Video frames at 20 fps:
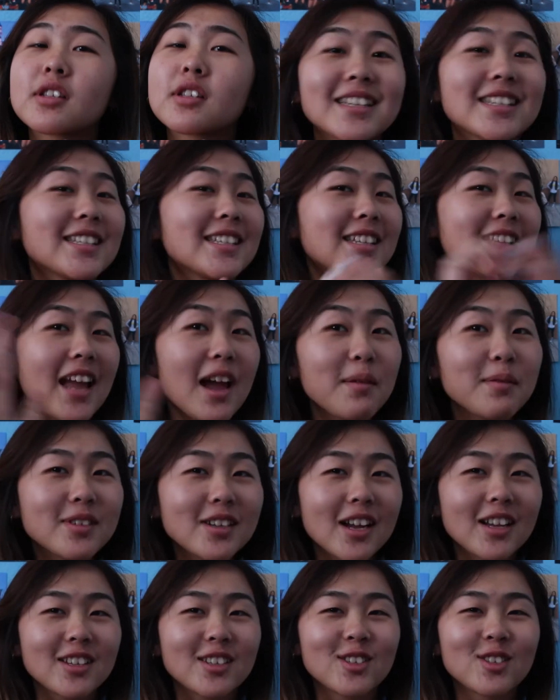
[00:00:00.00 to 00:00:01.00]

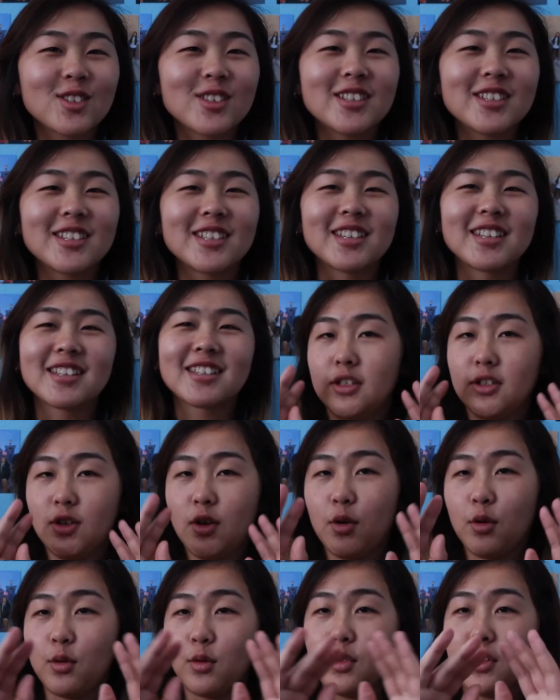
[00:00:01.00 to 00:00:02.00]
Snapchat streaks.
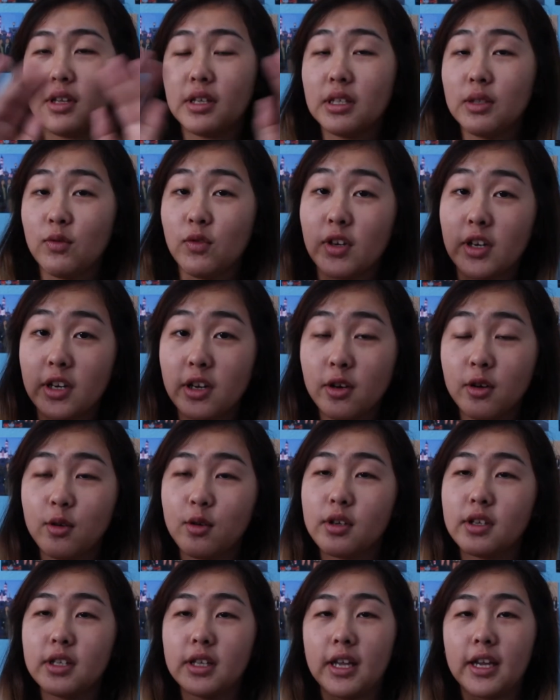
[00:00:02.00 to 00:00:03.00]
So this
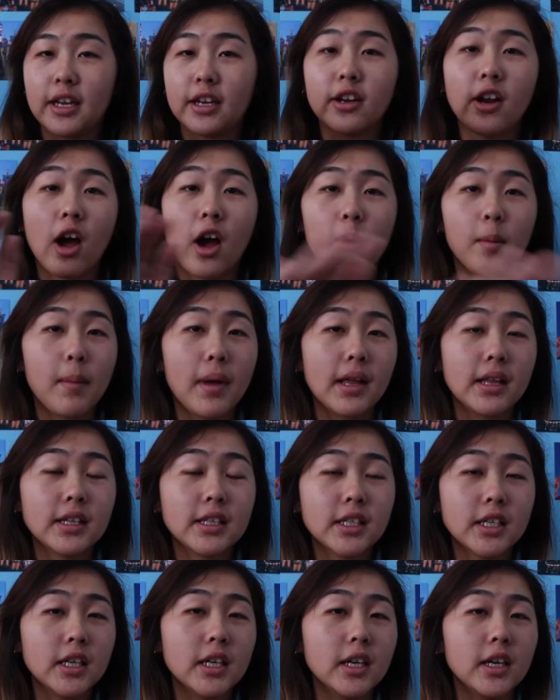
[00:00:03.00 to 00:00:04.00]
video is like not meant
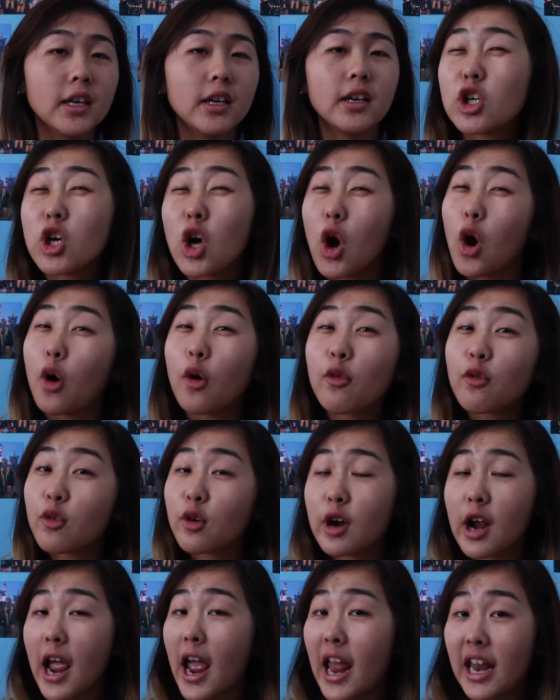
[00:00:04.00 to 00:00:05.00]
to go
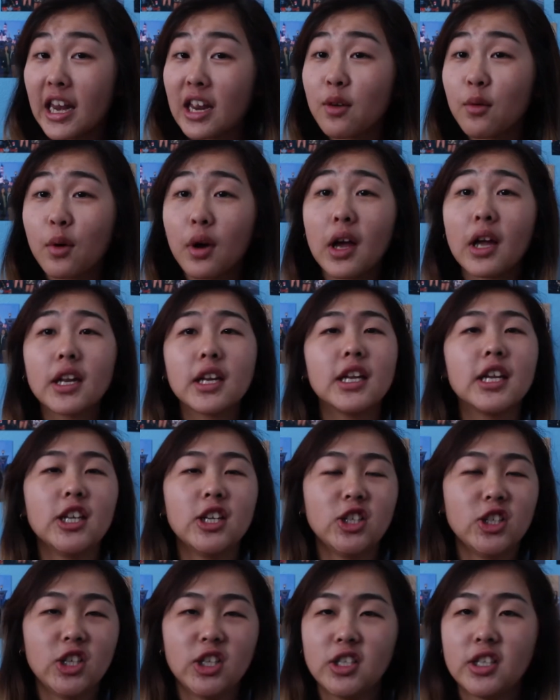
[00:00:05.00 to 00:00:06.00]
for anyone.
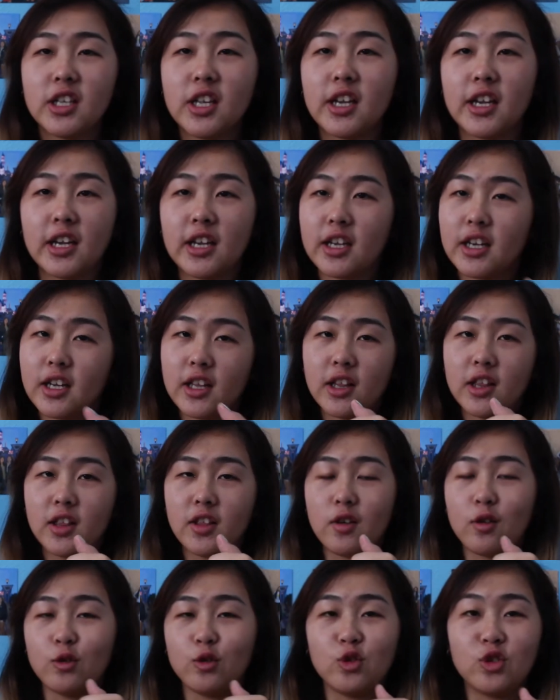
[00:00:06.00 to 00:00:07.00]
It's just like
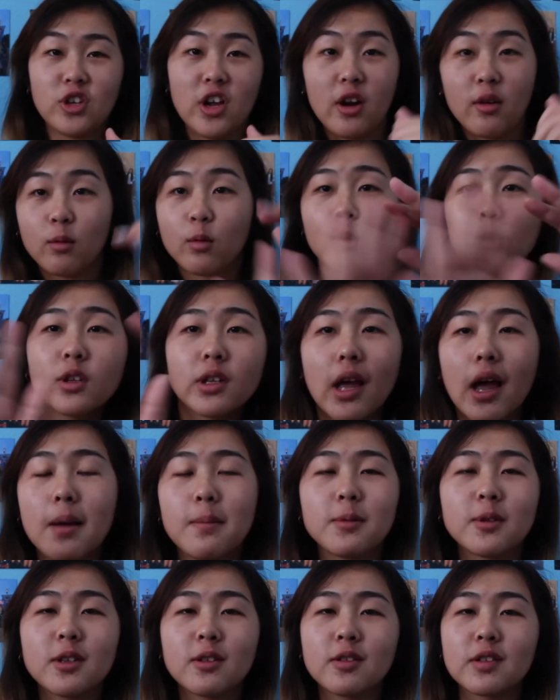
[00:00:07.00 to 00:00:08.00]
those general
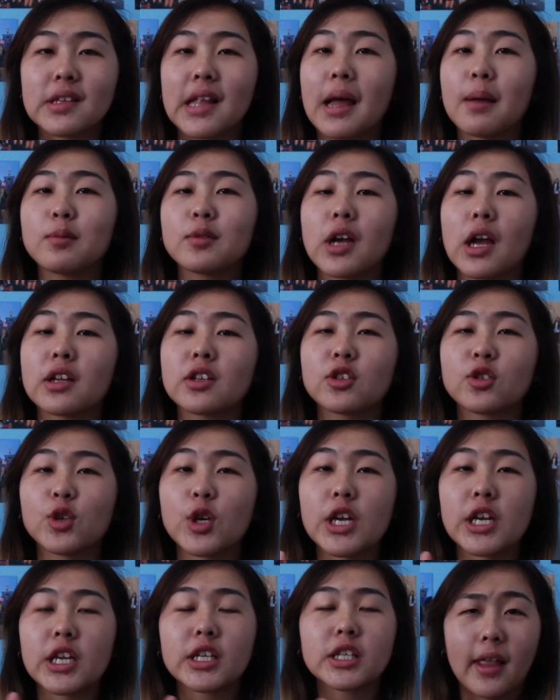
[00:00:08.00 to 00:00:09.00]
types of Snapchat
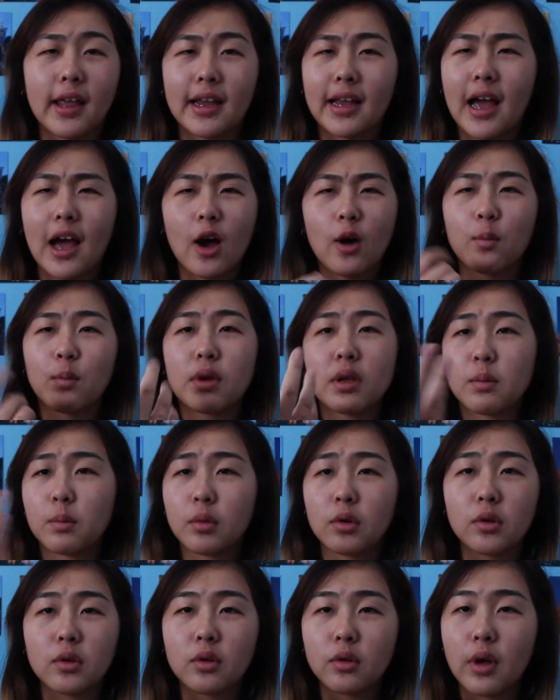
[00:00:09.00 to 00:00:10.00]
streaks, like how
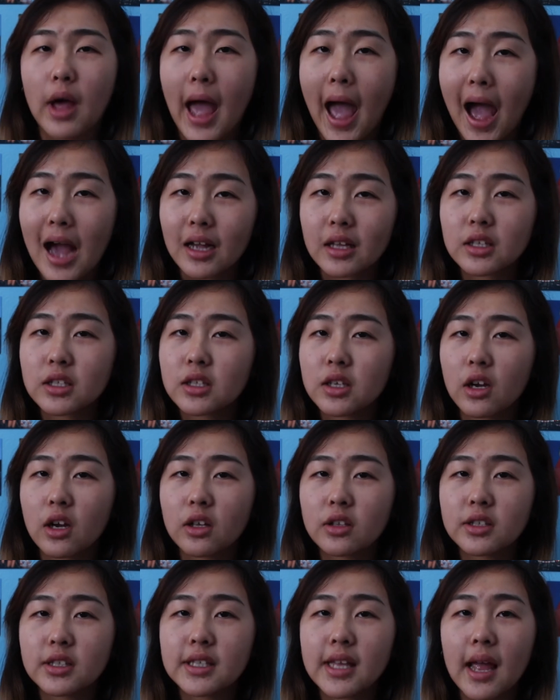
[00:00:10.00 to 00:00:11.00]
people act
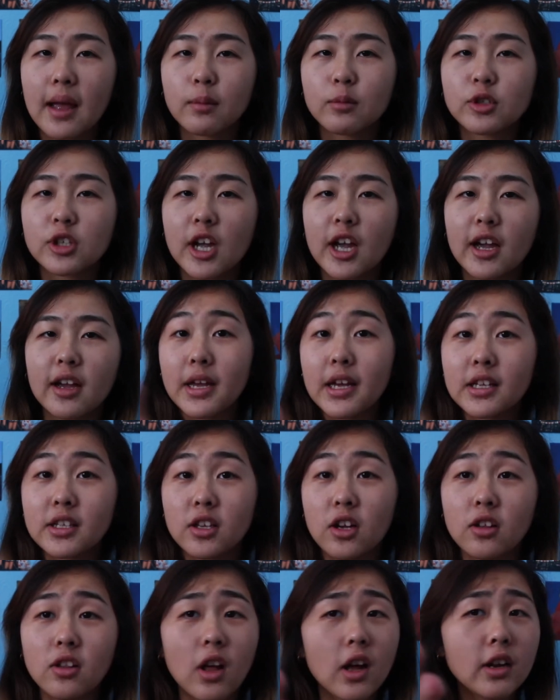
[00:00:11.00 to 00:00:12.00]
on Snapchat, because
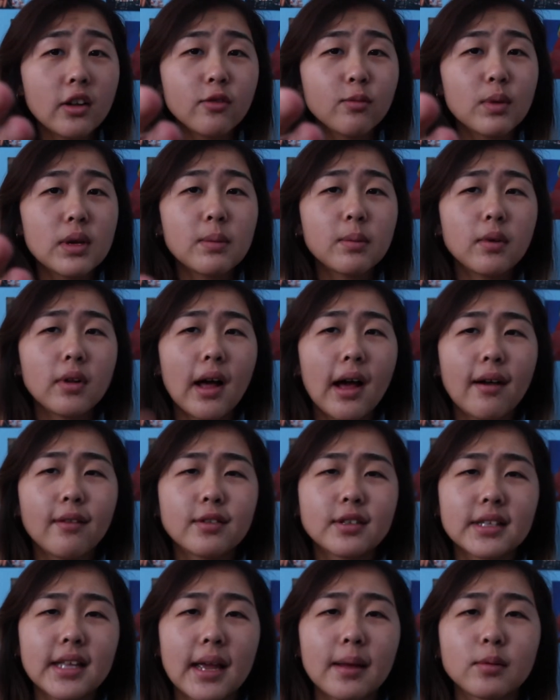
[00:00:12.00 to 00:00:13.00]
a lot of people have
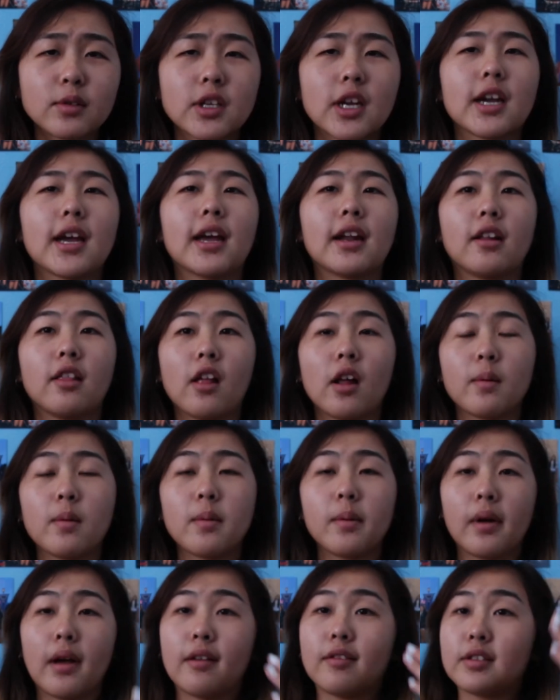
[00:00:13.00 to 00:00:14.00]
Snapchat and a lot of
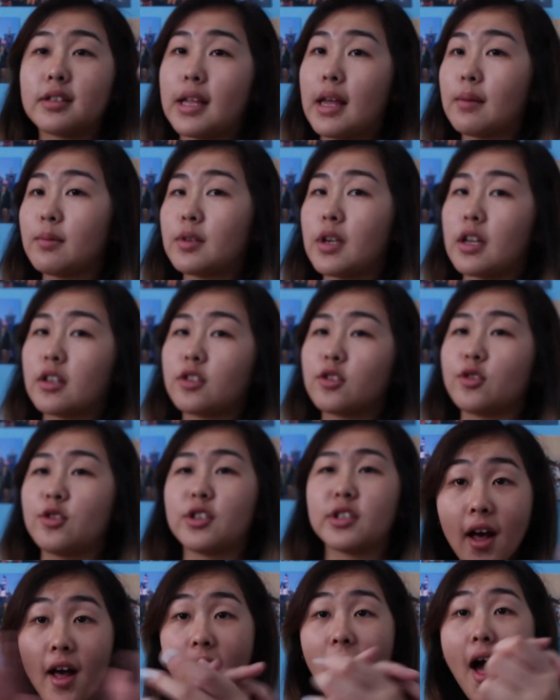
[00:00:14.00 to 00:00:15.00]
people have Snapchat
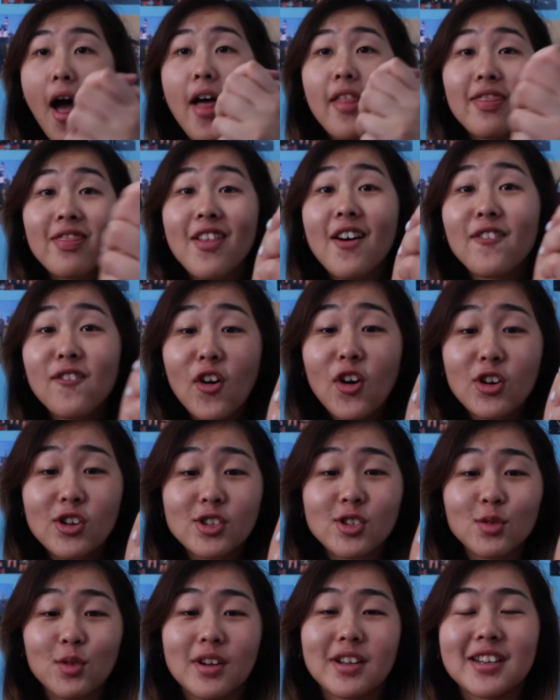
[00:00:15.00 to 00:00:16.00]
streaks. The
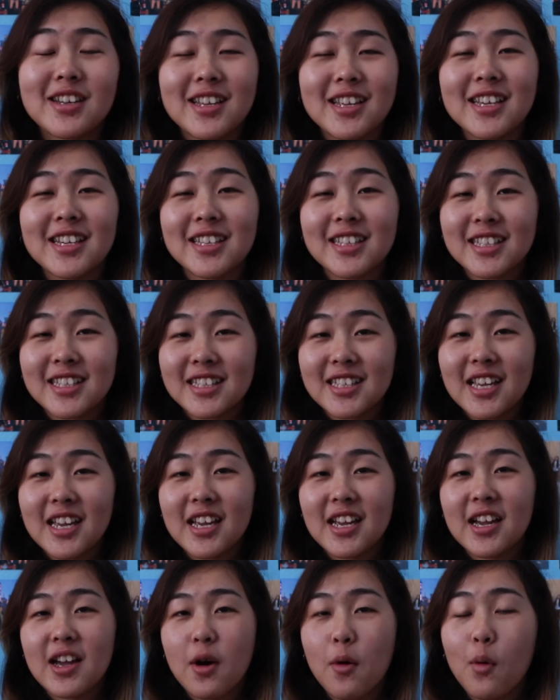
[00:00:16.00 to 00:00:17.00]
first one, it's
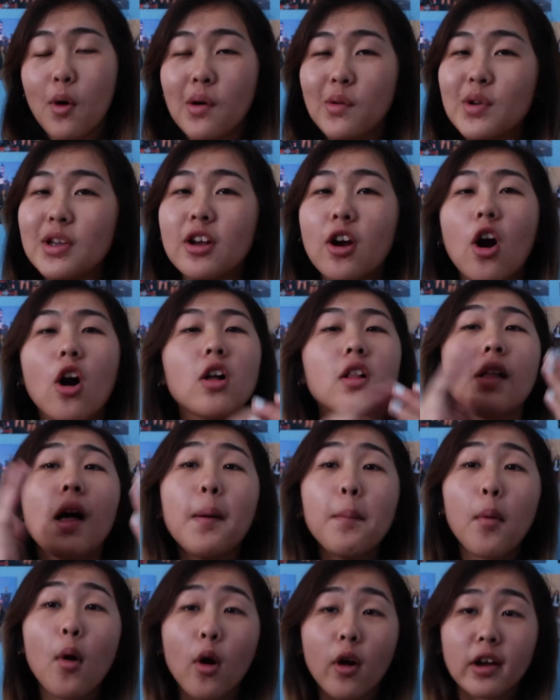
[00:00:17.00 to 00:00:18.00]
what we call
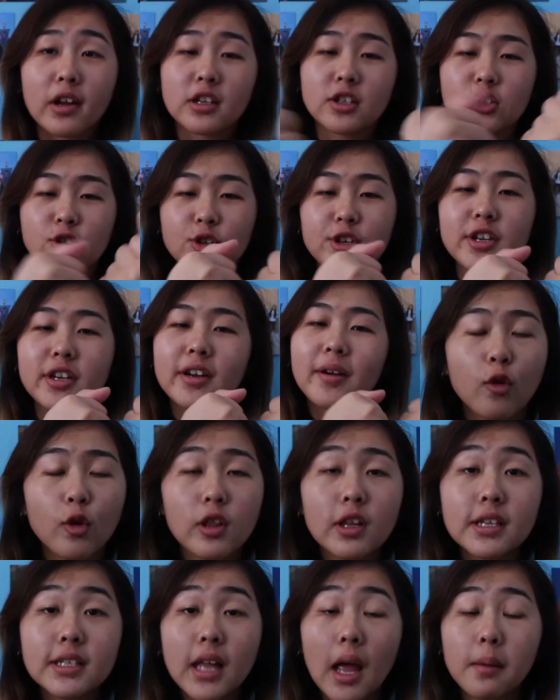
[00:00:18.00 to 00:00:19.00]
a boring streak. For
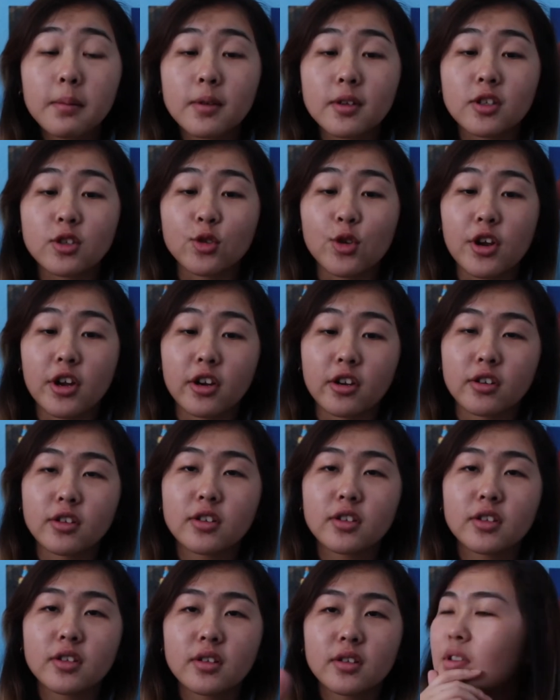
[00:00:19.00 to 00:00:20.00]
these types of
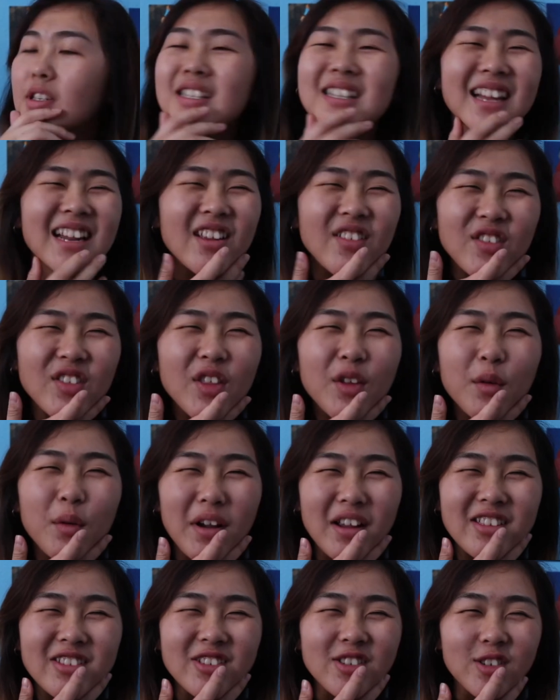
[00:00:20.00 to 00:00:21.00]
streakers, is that even the
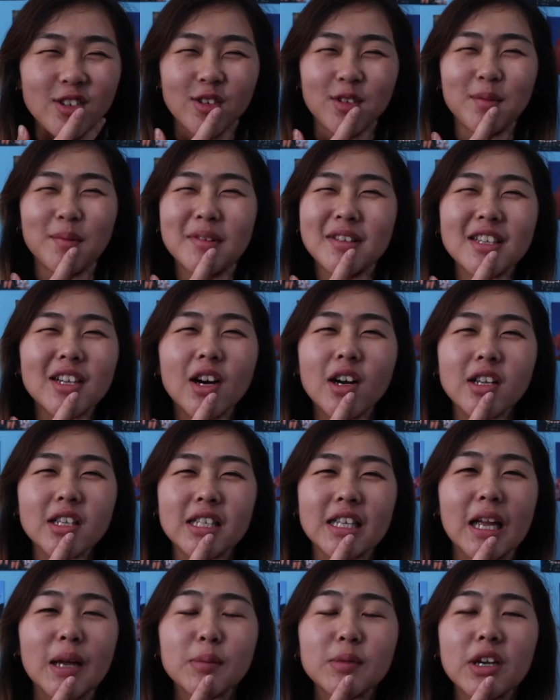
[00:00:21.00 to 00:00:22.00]
right term to call
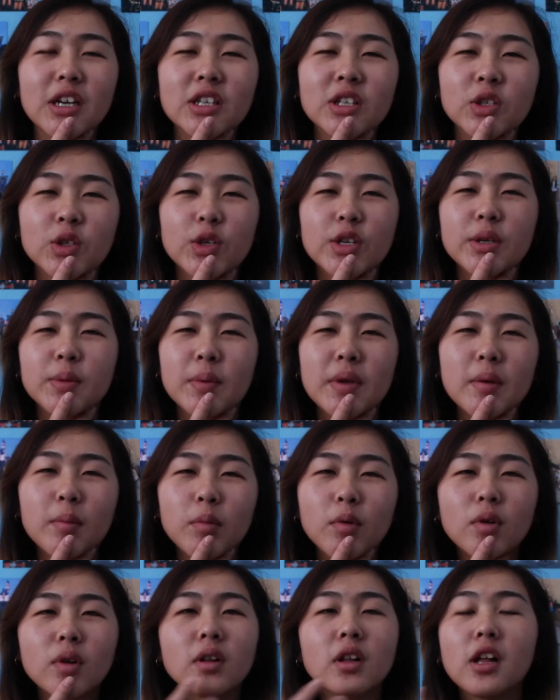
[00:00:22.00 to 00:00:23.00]
Snapchat streak
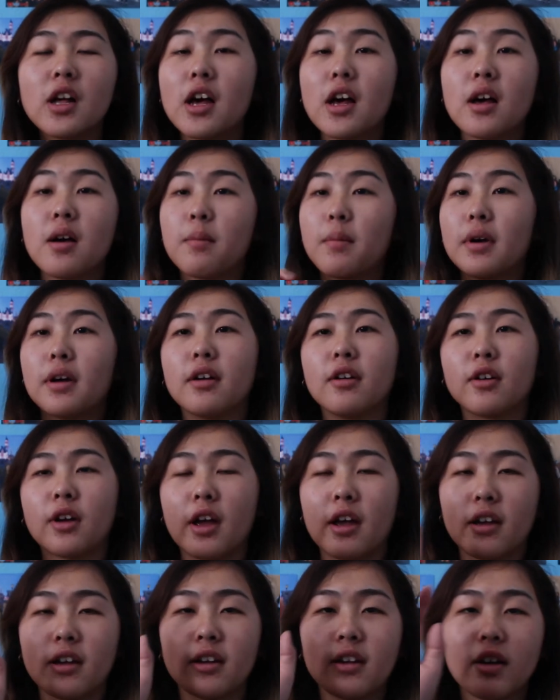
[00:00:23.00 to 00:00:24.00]
people? But
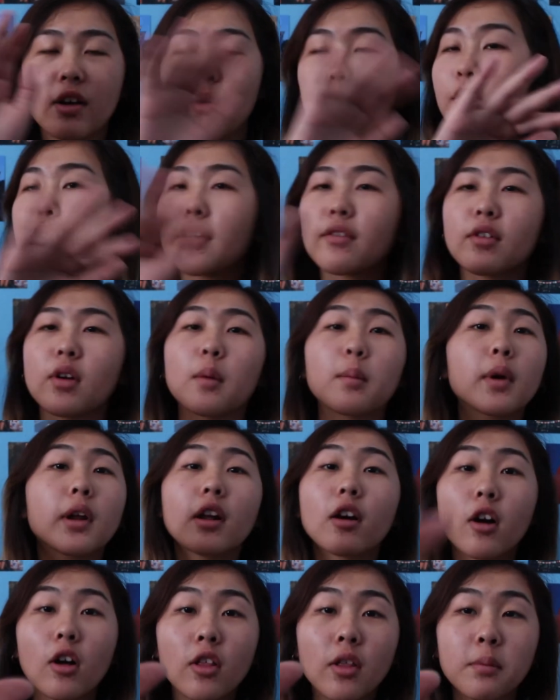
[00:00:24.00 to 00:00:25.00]
okay, whatever, I'm
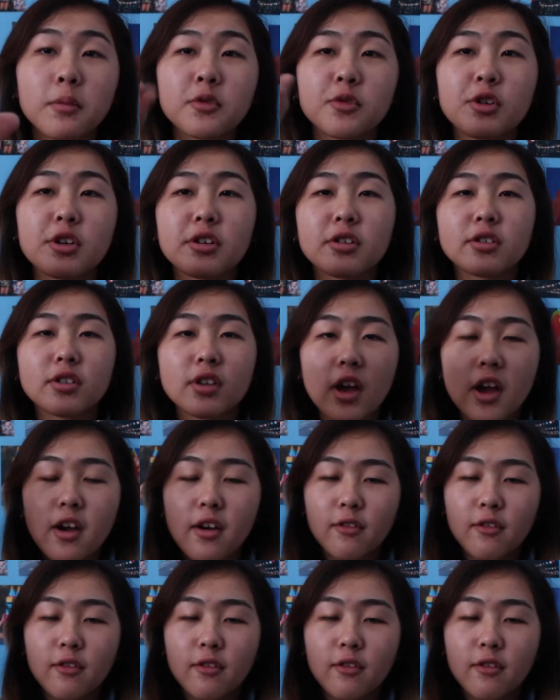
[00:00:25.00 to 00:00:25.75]
gonna call them streakers.